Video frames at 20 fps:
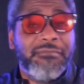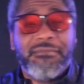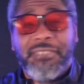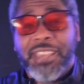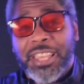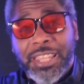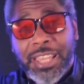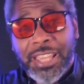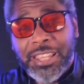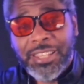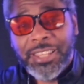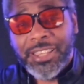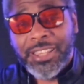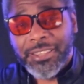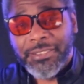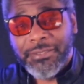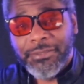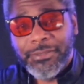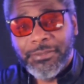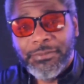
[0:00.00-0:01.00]
And they
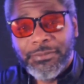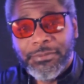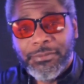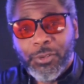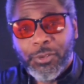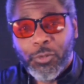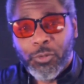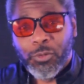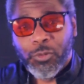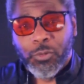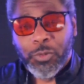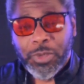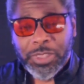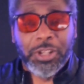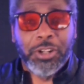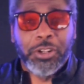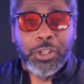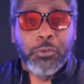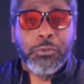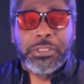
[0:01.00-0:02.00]
did with
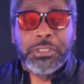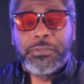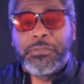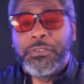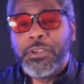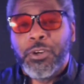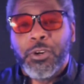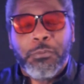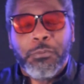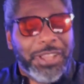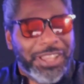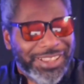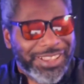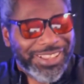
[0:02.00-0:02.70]
their newest film,